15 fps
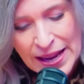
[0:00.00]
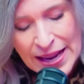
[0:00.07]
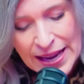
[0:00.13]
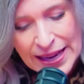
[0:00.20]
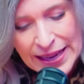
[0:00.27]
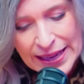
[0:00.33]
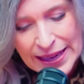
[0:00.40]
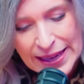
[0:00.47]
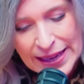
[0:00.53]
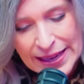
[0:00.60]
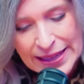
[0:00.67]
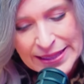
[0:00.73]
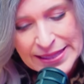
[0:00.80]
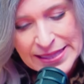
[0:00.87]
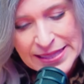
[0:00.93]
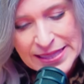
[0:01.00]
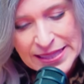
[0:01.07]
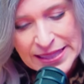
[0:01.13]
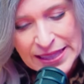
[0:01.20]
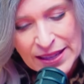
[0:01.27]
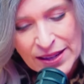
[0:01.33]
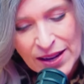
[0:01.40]
And
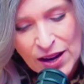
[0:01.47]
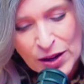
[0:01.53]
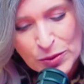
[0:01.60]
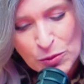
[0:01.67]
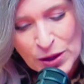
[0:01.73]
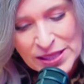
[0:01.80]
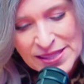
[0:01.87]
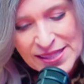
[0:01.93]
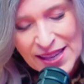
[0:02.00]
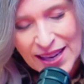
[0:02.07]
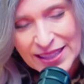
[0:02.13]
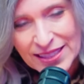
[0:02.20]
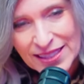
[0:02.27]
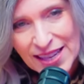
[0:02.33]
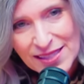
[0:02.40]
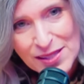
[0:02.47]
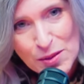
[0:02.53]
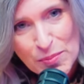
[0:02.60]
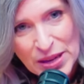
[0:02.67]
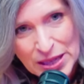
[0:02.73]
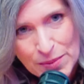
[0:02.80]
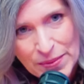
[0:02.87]
on one side, it has the
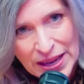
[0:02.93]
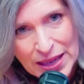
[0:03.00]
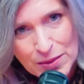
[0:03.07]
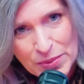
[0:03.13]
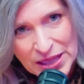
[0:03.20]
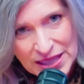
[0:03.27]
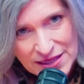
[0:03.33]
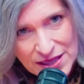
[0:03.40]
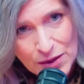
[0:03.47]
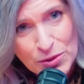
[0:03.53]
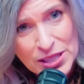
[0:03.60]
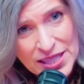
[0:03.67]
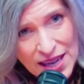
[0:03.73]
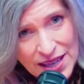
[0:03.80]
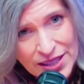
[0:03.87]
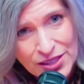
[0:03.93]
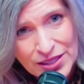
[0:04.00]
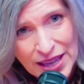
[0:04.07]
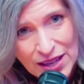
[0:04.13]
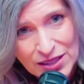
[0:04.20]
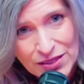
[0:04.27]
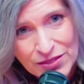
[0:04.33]
Minuteman, because I
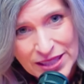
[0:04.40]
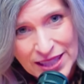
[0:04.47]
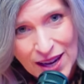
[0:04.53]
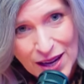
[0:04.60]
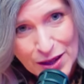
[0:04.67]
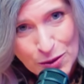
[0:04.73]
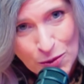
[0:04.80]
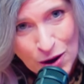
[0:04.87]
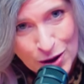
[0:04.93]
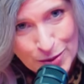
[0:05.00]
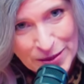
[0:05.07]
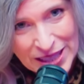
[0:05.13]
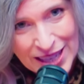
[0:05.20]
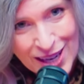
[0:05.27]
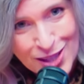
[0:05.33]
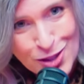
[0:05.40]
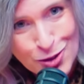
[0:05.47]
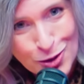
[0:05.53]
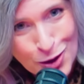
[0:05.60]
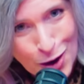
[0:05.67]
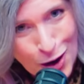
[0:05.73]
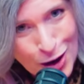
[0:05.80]
retired out of the Iowa Army
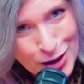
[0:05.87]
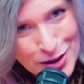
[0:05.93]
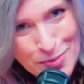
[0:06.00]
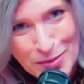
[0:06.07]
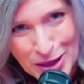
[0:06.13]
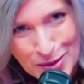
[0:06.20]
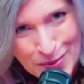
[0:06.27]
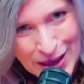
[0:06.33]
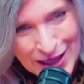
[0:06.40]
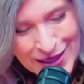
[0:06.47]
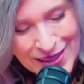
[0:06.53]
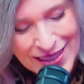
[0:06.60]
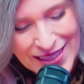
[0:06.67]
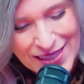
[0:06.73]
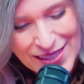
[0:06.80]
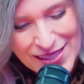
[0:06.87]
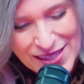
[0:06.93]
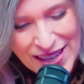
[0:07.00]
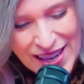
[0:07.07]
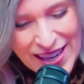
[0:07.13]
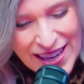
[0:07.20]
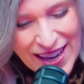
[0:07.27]
National Guard. The Minuteman is,
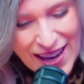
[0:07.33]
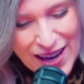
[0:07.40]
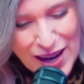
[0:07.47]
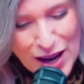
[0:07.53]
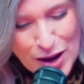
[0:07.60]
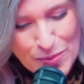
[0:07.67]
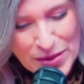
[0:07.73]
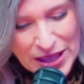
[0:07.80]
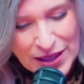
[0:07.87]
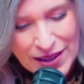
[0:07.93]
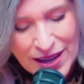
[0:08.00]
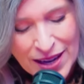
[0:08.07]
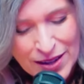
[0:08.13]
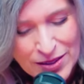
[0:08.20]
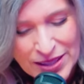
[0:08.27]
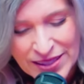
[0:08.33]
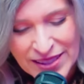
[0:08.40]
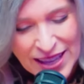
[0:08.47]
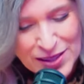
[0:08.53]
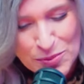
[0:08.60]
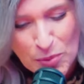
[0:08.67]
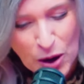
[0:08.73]

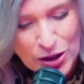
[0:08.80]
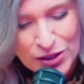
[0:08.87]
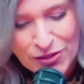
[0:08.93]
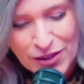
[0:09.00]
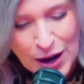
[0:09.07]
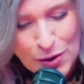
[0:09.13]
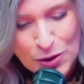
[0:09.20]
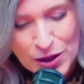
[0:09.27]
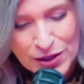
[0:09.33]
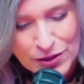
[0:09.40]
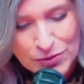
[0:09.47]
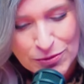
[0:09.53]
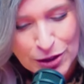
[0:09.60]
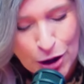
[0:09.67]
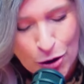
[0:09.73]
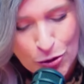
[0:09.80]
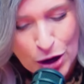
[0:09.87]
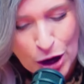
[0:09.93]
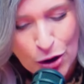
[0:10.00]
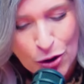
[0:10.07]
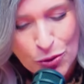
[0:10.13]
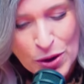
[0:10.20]
that's part of our
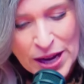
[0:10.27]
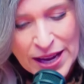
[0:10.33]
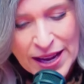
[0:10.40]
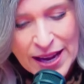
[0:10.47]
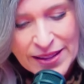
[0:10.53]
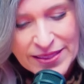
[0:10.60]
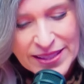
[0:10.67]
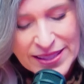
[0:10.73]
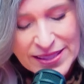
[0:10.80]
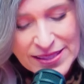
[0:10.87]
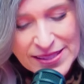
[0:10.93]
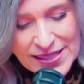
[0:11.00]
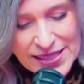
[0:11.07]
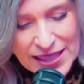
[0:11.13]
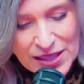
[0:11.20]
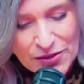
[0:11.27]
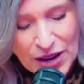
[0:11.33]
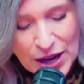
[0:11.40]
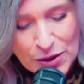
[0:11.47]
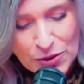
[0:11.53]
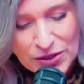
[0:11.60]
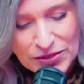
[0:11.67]
logo. The state of
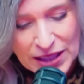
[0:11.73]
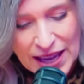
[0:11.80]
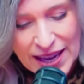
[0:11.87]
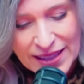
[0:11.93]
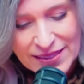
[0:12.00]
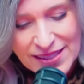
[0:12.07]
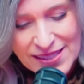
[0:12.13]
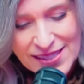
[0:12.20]
Iowa flag, the